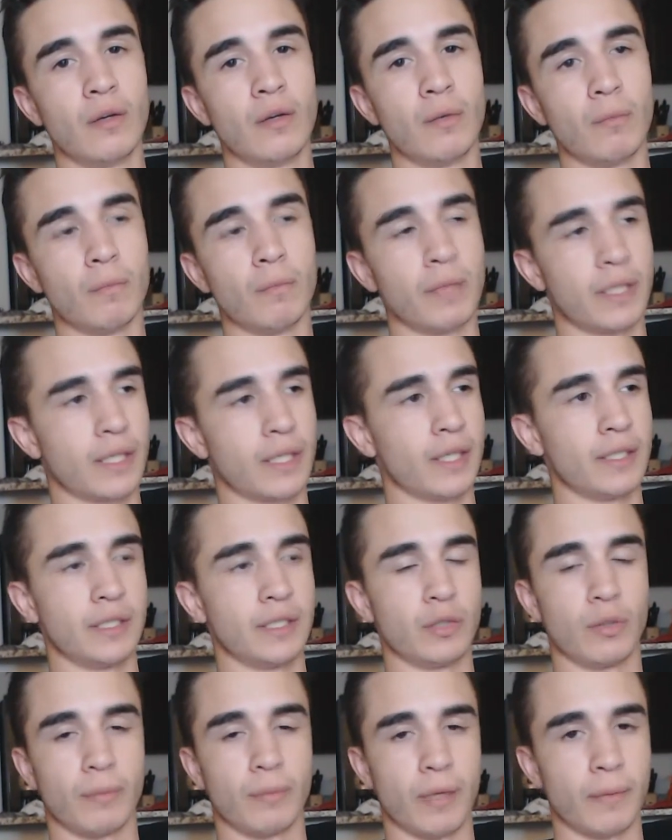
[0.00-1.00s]
because you were
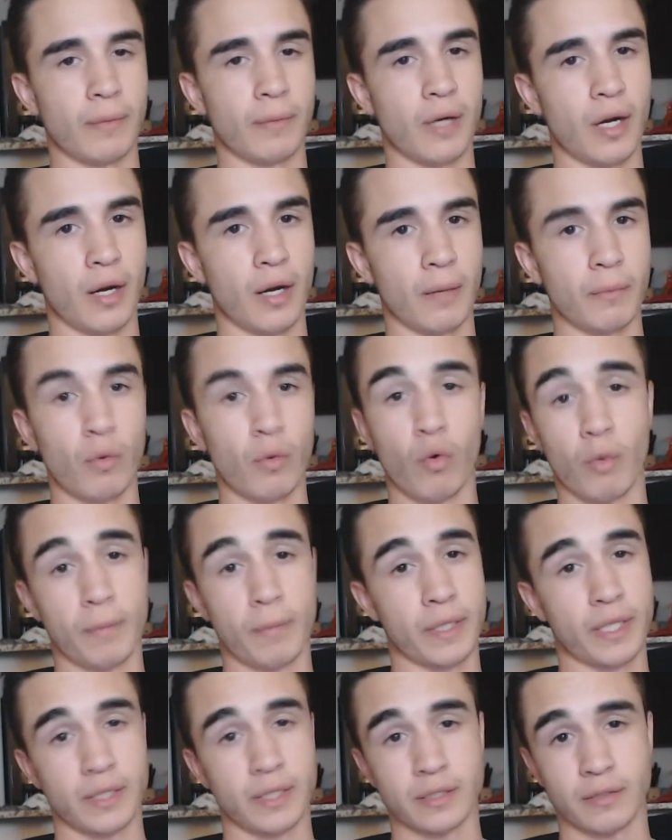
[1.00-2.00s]
my mom, or
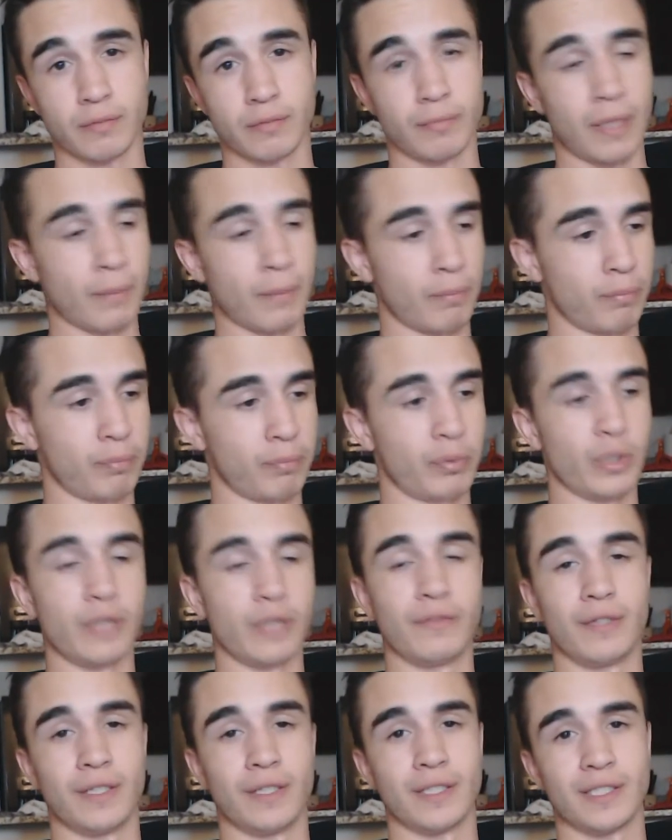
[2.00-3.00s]
because of my
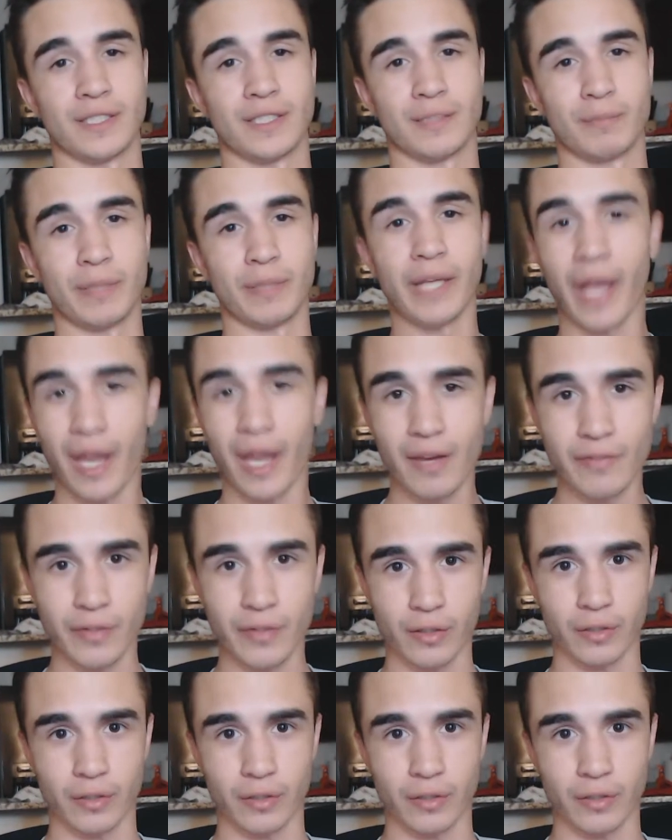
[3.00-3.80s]
previous behavior.